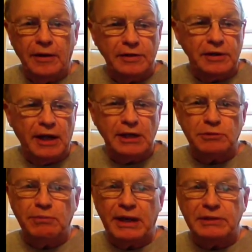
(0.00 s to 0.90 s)
that's a nice
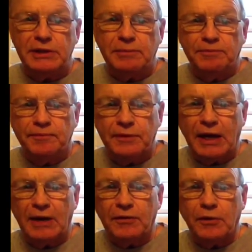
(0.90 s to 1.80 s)
bassy
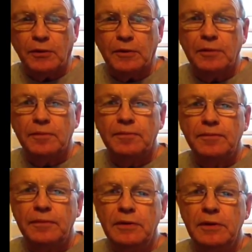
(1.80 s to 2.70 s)
kind of chord,
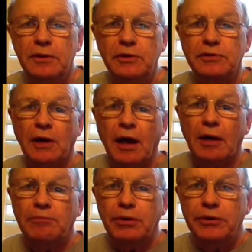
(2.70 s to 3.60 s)
used a
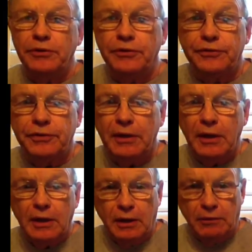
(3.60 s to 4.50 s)
lot in blues
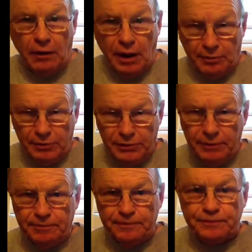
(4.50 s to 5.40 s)
and rock music,
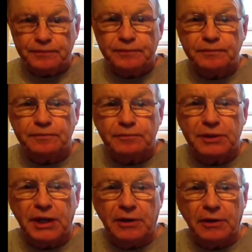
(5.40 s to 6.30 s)

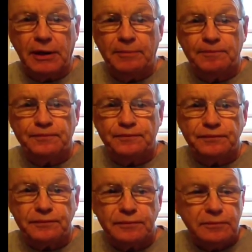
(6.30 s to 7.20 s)
particularly.
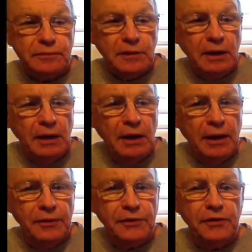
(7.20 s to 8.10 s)

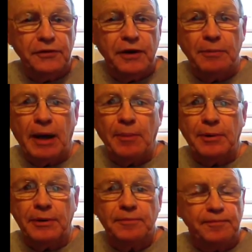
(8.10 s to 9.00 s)
So it's very
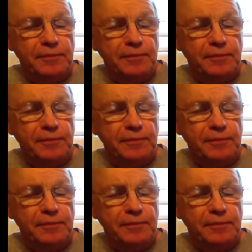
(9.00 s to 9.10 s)
popular